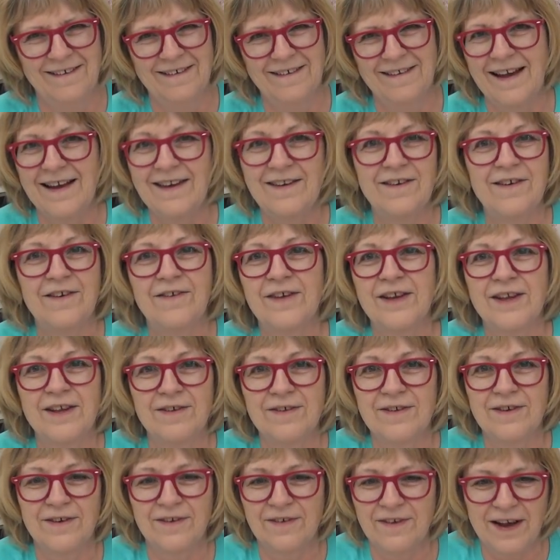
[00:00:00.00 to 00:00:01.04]
I don't know what you
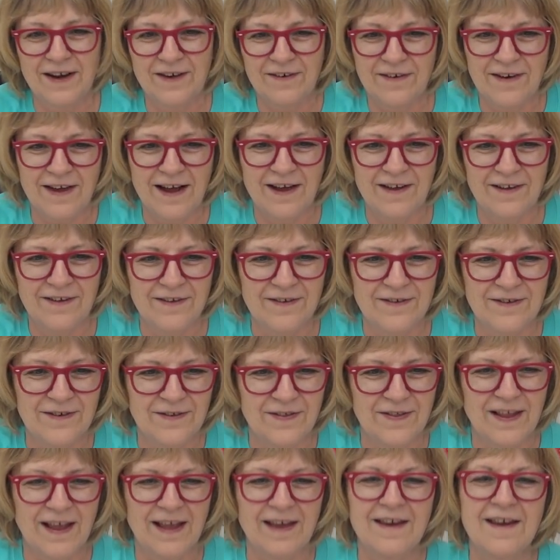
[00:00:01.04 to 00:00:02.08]
do. I don't know how you do
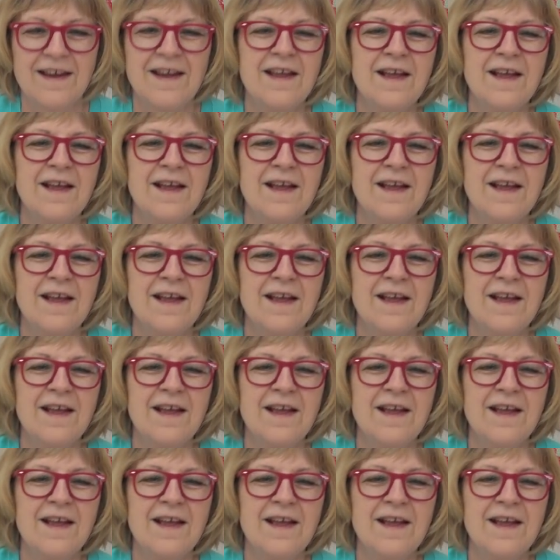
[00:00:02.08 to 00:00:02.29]
that,